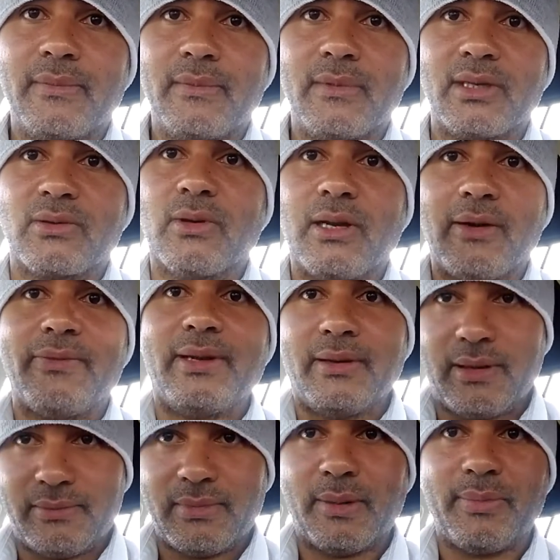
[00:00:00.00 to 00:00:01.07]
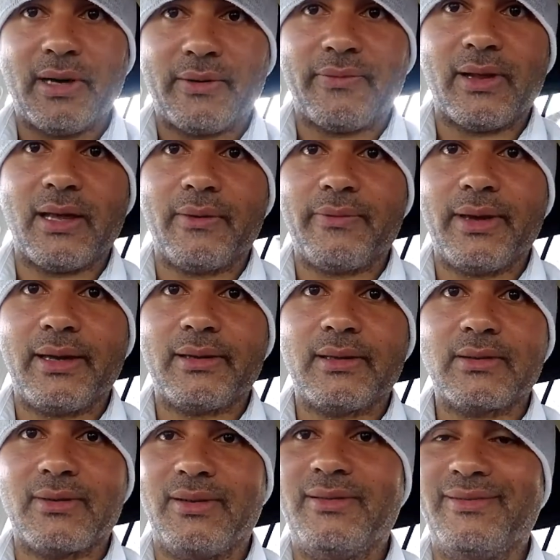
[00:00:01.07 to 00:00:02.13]
it's going to have a butterfly effect.
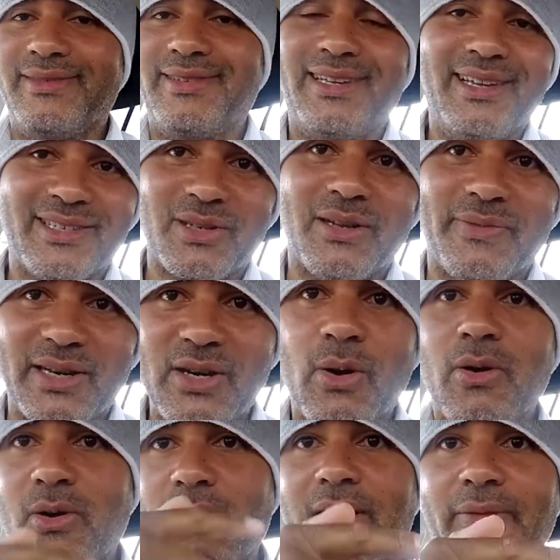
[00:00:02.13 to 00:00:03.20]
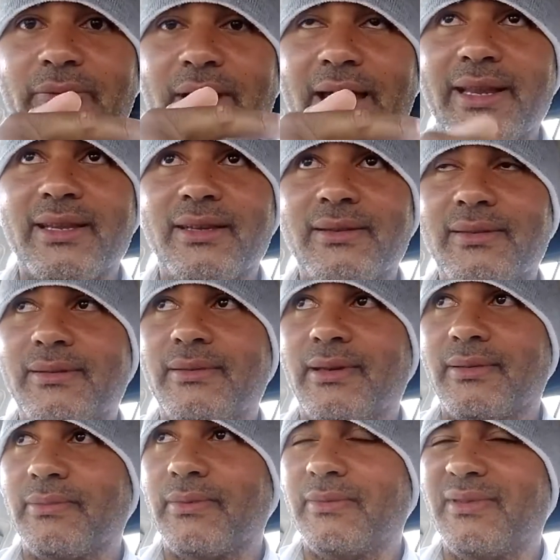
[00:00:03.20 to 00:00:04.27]
It's going to have a knock-on effect,
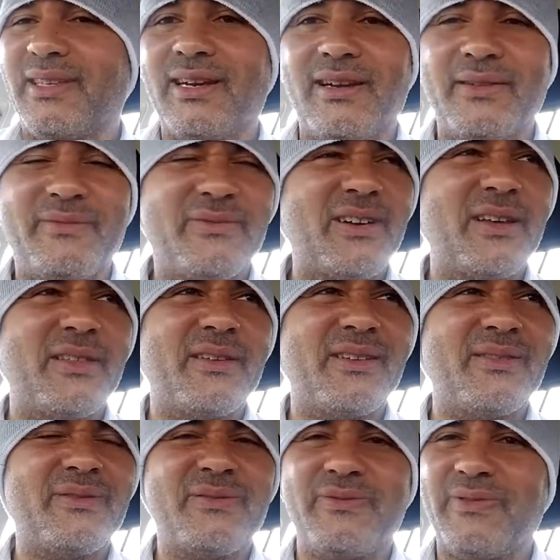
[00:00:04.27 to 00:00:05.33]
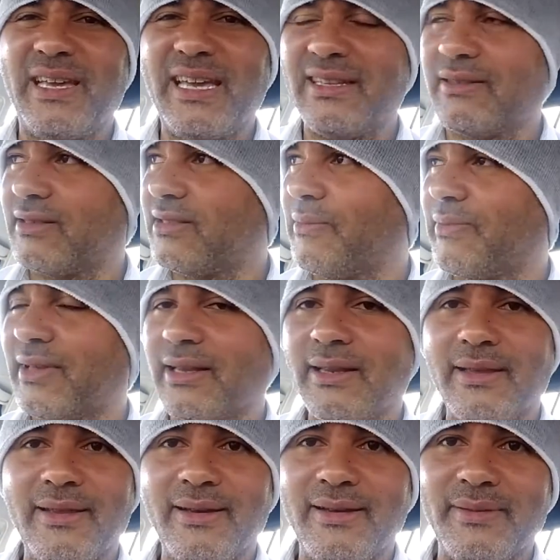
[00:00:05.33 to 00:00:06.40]
a grandfather effect or something
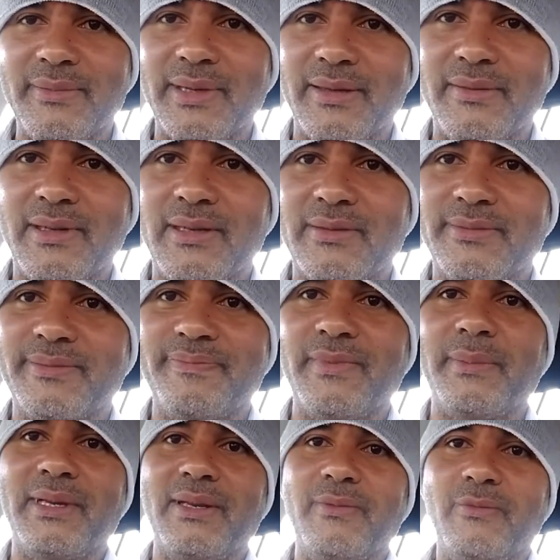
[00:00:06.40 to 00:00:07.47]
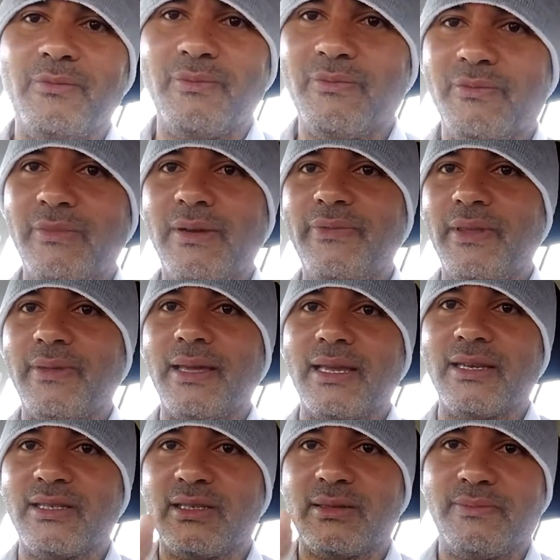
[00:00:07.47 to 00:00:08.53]
like that. But everything
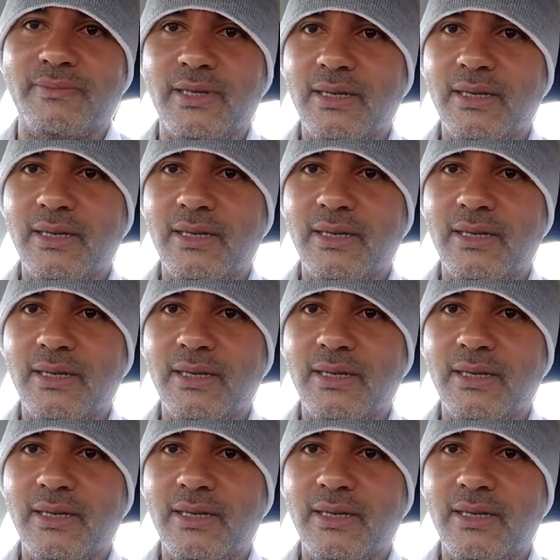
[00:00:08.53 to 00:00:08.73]
is,